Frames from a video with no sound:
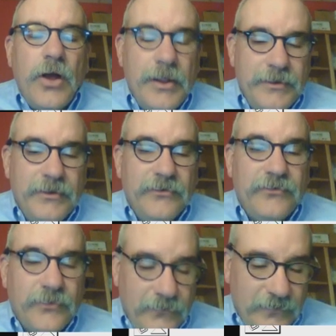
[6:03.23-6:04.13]
on this
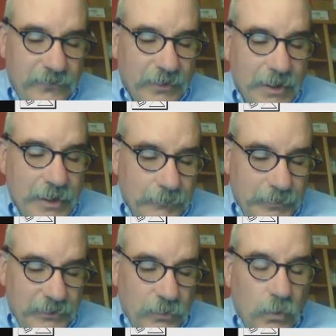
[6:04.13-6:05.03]
surface
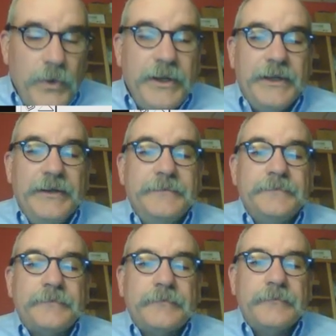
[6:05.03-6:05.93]
between
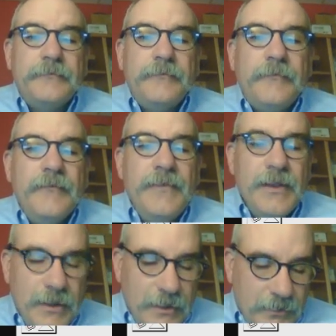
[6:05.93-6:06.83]

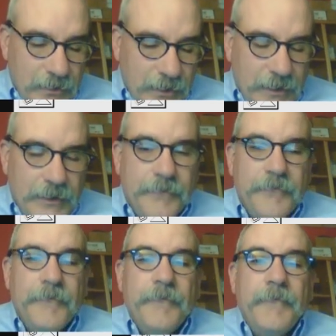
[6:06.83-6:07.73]
the,
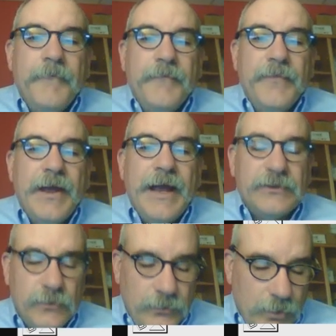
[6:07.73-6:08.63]
the
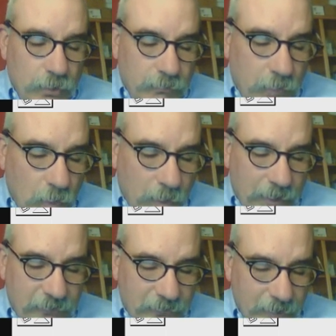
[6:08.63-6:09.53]
actual known
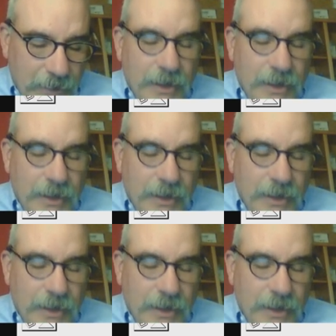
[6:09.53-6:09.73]
points.